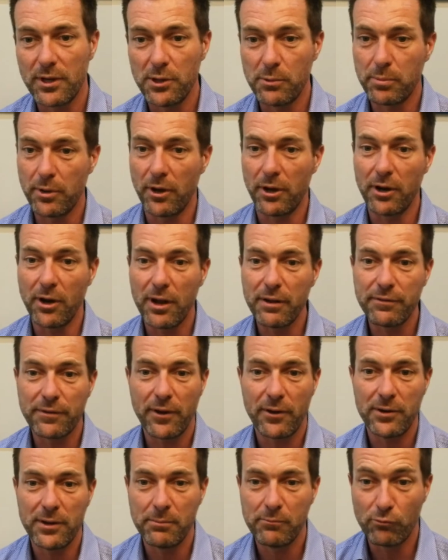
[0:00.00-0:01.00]
you put an
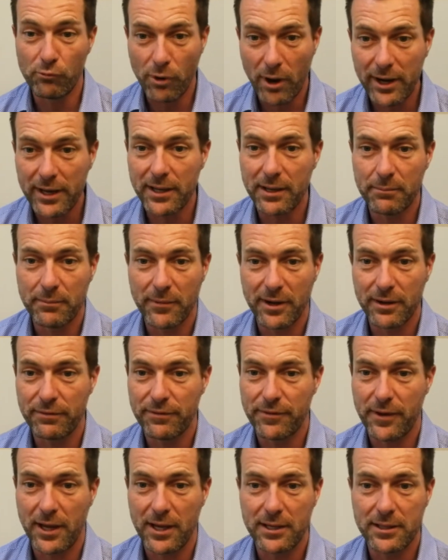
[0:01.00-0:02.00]
iPhone right in my
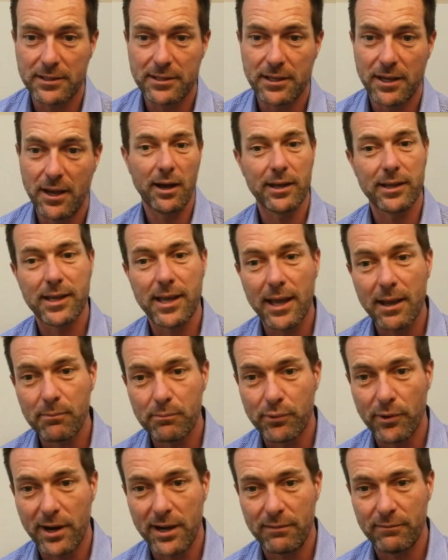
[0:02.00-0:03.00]
face, I get
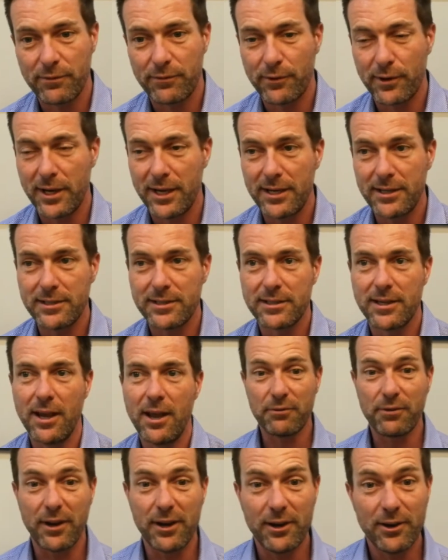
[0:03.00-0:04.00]
brain freeze.
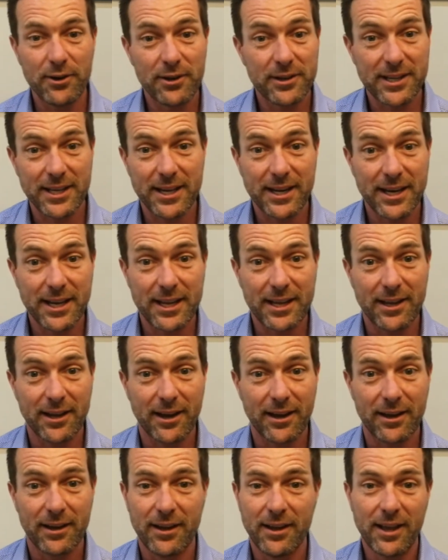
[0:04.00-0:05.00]
If I look in
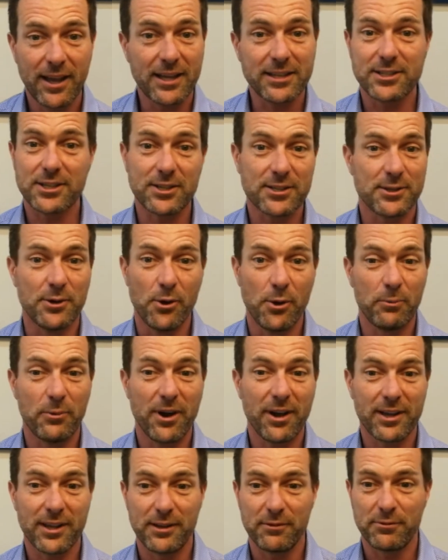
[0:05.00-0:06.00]
here, it's just not
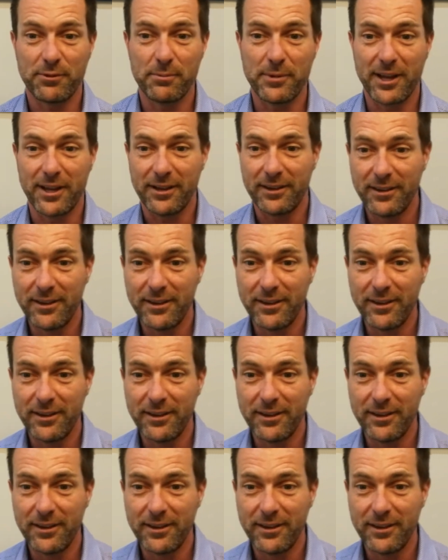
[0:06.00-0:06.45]
working for me.